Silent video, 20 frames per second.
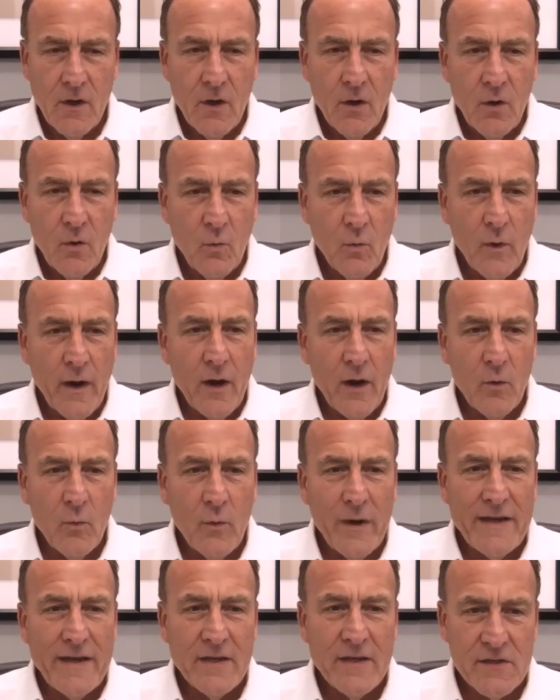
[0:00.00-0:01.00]
where
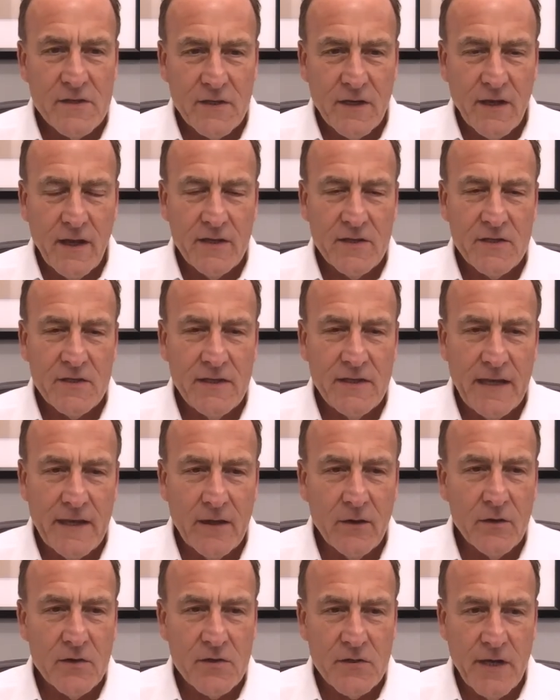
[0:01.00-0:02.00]
we discuss the
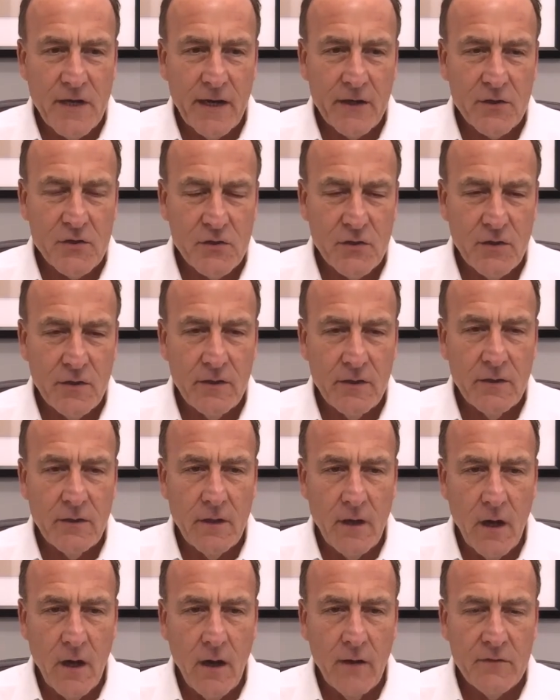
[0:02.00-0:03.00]

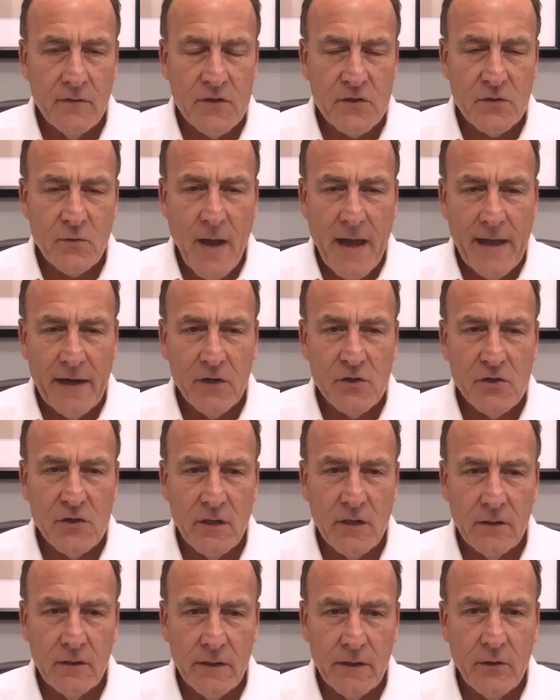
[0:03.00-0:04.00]
intersection of
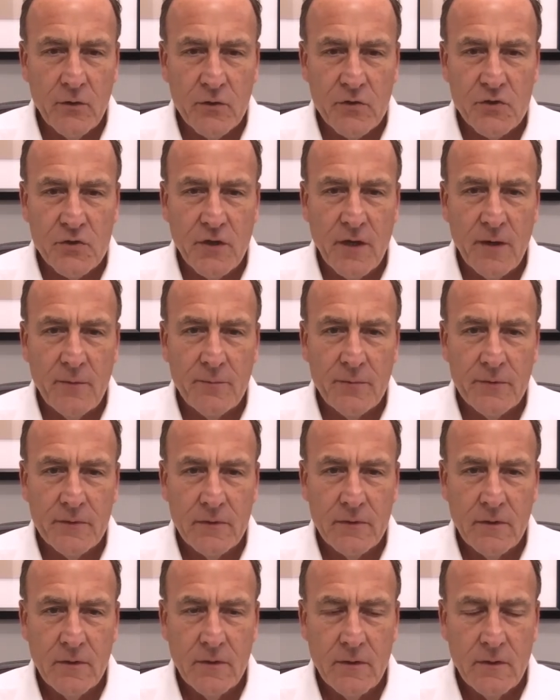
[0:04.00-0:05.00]
strategy and leadership,
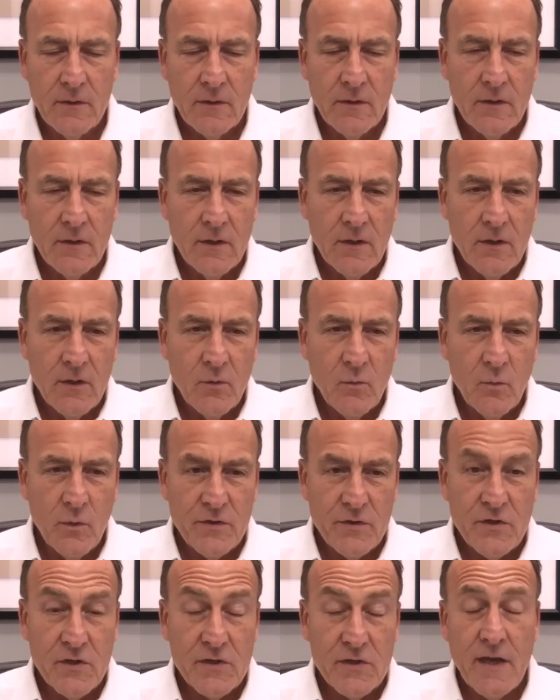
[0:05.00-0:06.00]

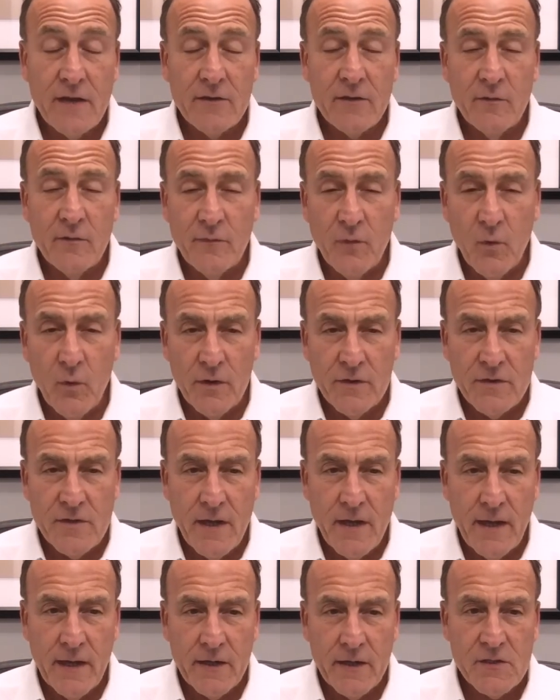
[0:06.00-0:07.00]
which is at the
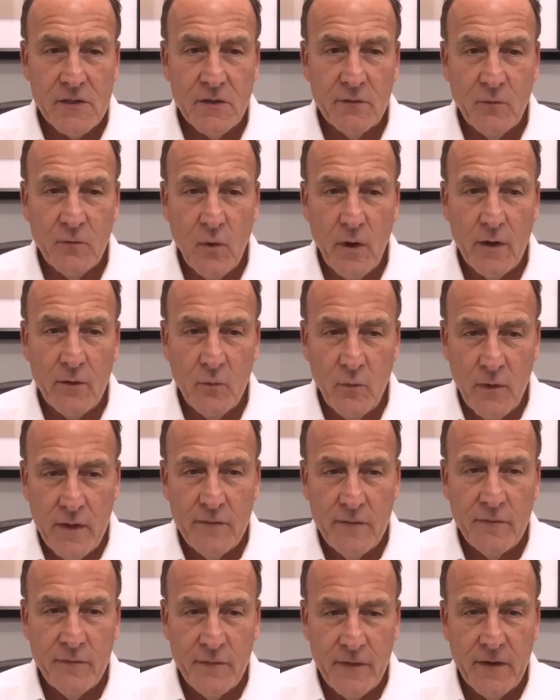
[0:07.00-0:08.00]
vortex of what
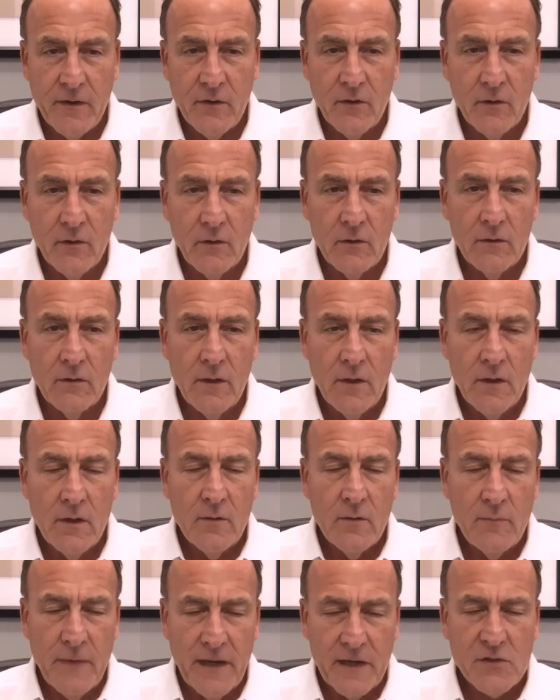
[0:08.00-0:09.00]
we feel
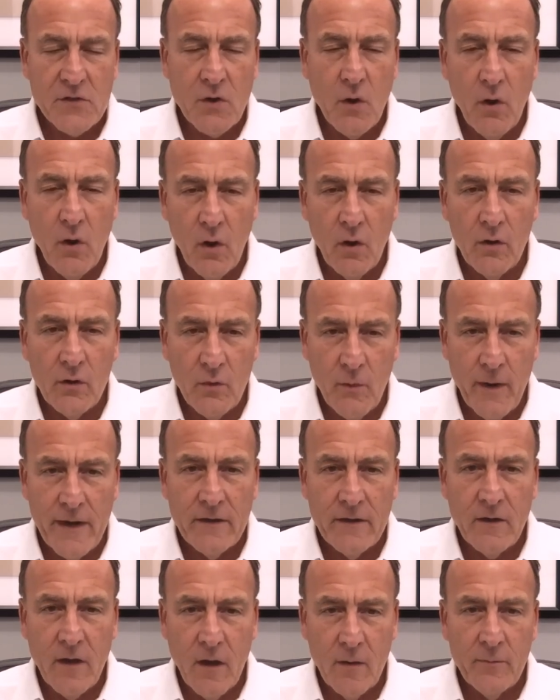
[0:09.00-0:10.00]
makes all
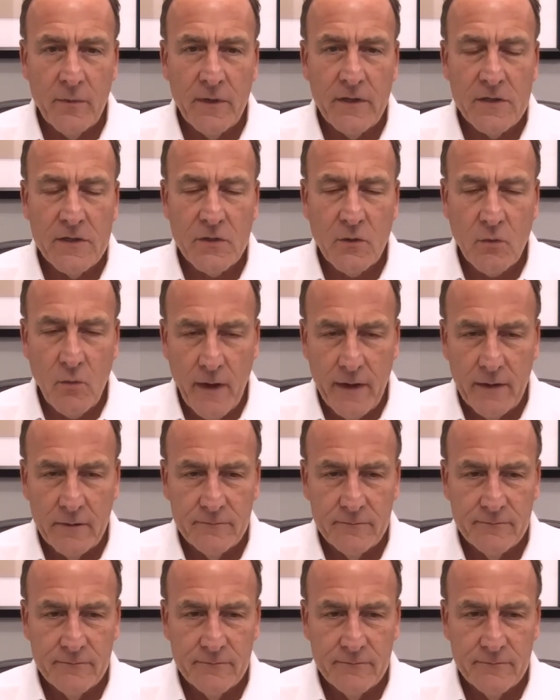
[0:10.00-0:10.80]
great companies great.